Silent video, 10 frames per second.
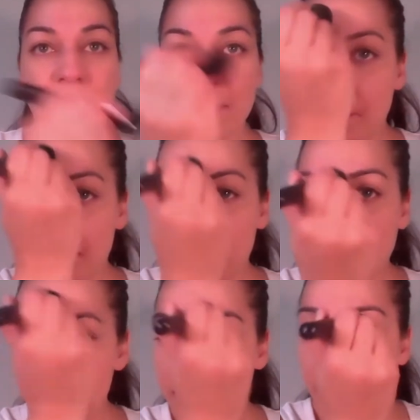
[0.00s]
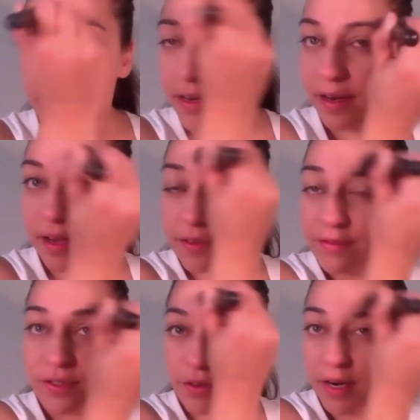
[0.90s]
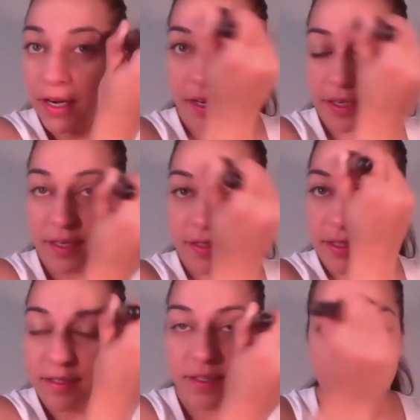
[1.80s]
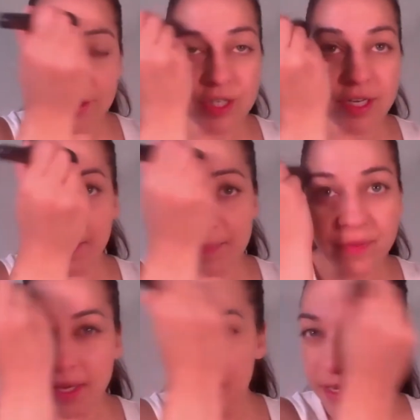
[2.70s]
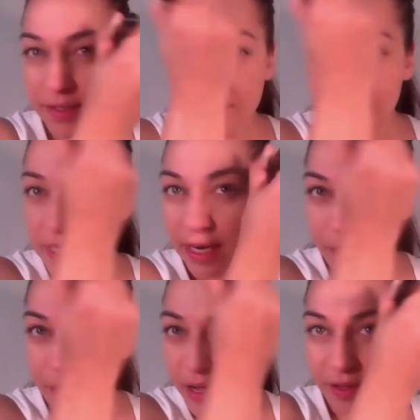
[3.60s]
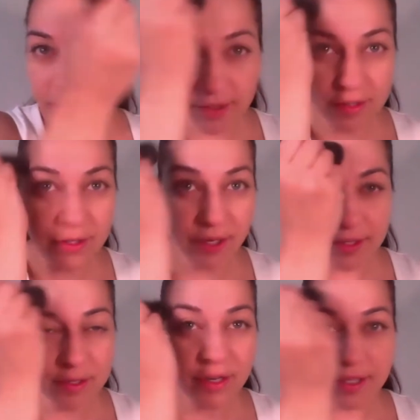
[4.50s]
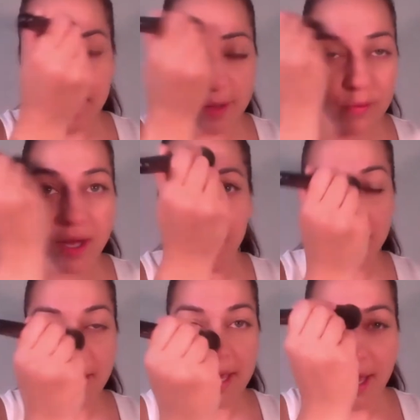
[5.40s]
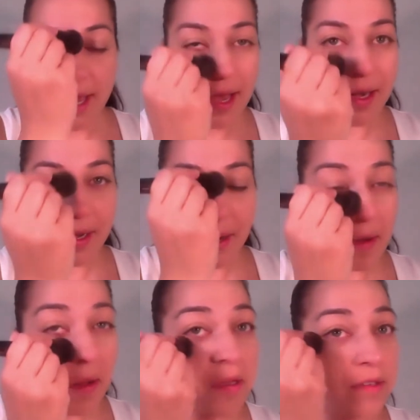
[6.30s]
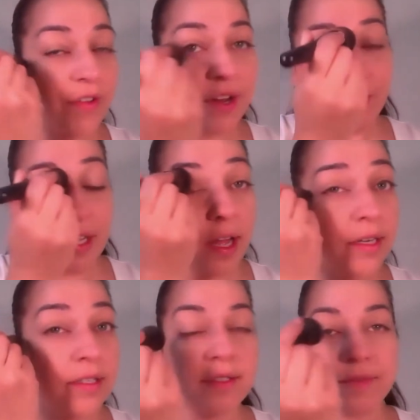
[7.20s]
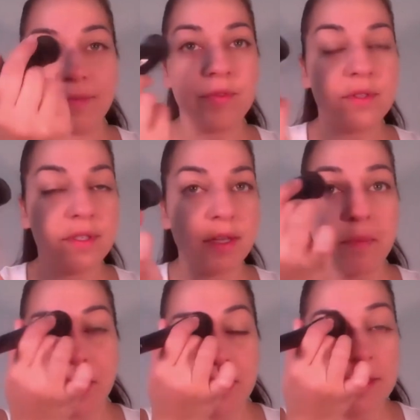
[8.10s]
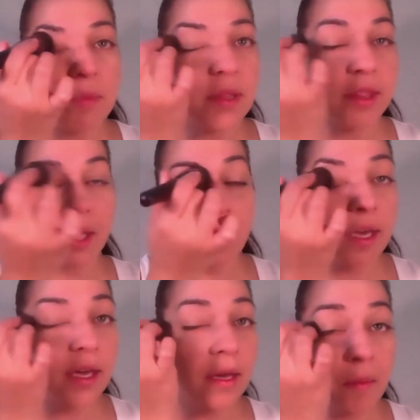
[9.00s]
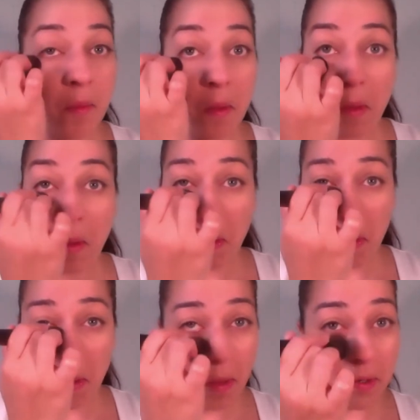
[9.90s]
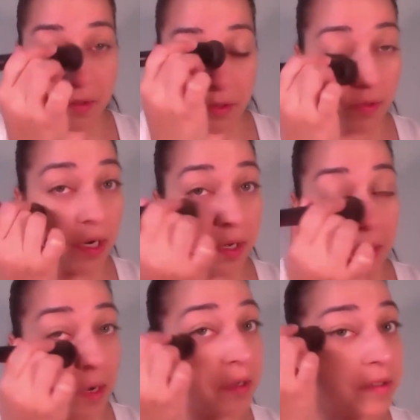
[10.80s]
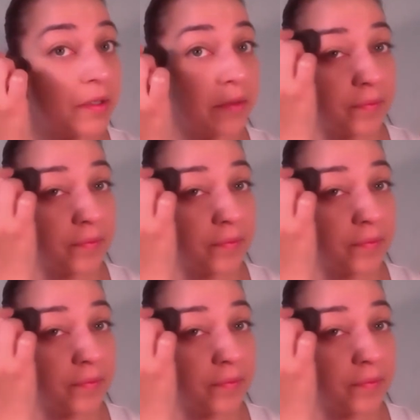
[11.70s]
My father loves great ideas. He's an engineer. He doesn't really care about how things look as long as they work. And his favorite line is, "Somebody's been thinking." in a Sri Lankan accent.